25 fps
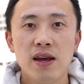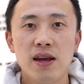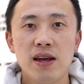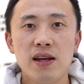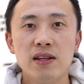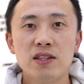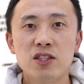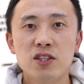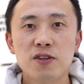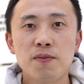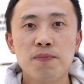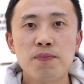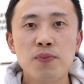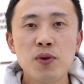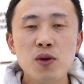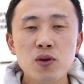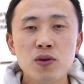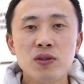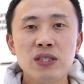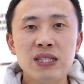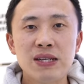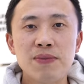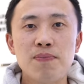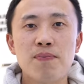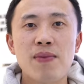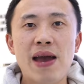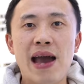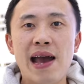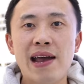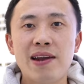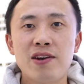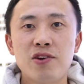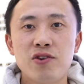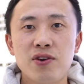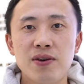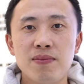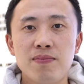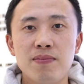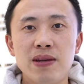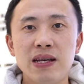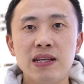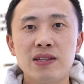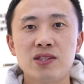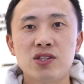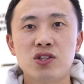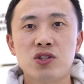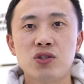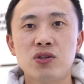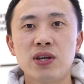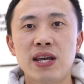It's a built-in battery
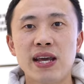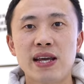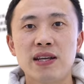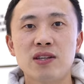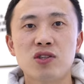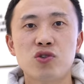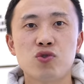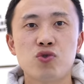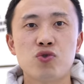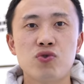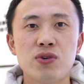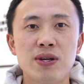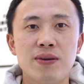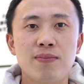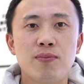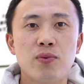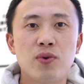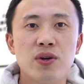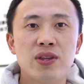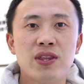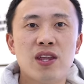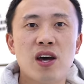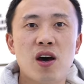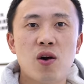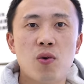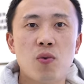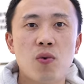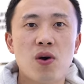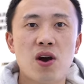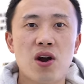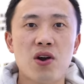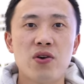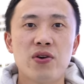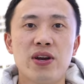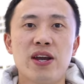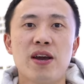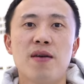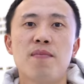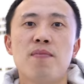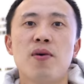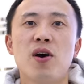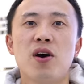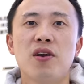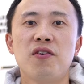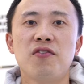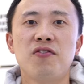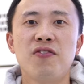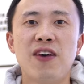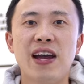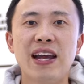means you can stream without worrying
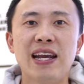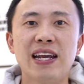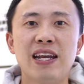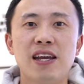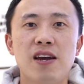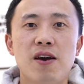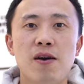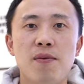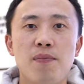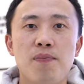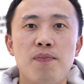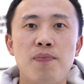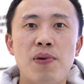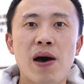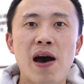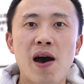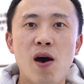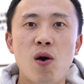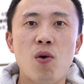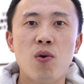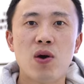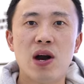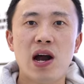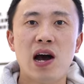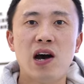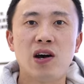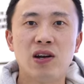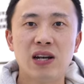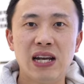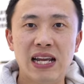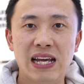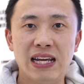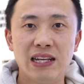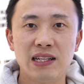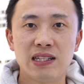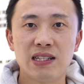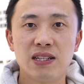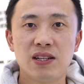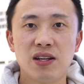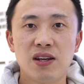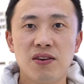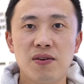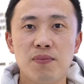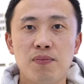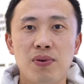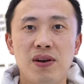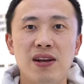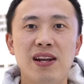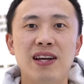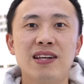about finding a power outlet,
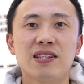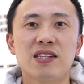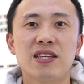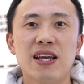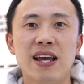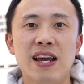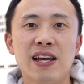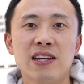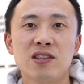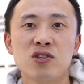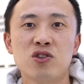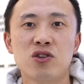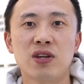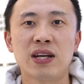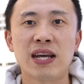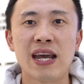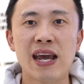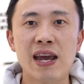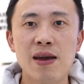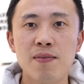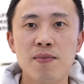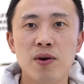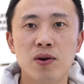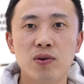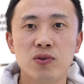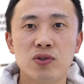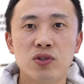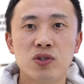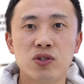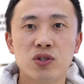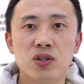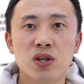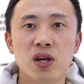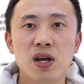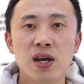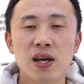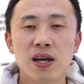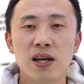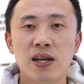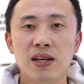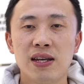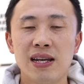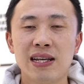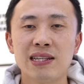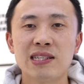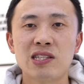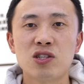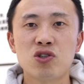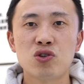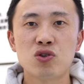plus extra cables.
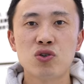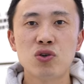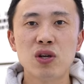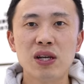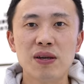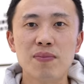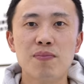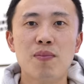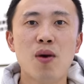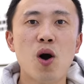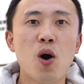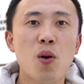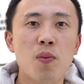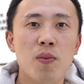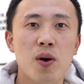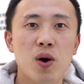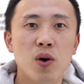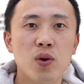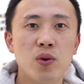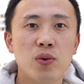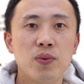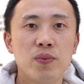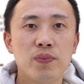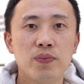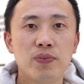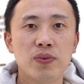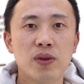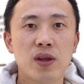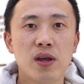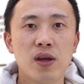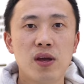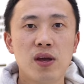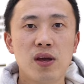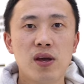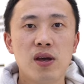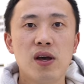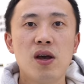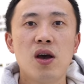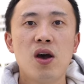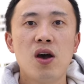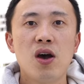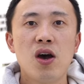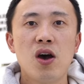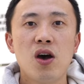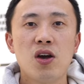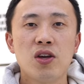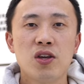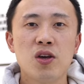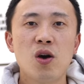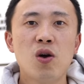That's truly mobile.
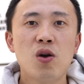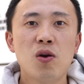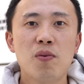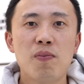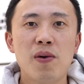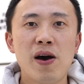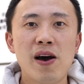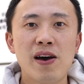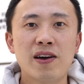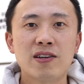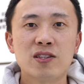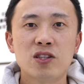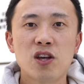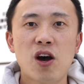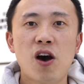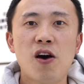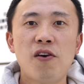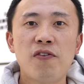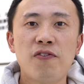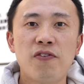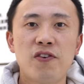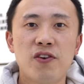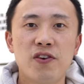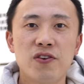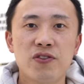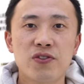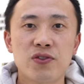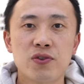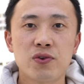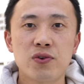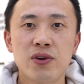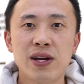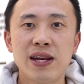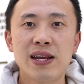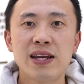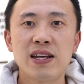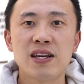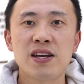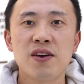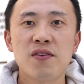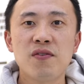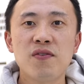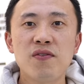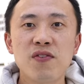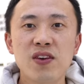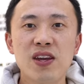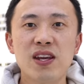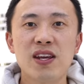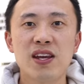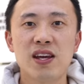YoloBox offers three
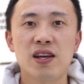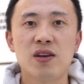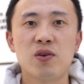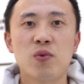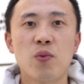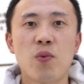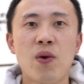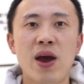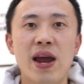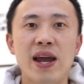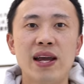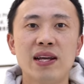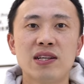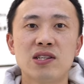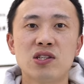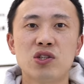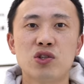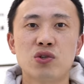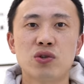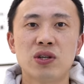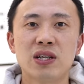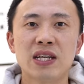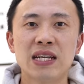convenient ways to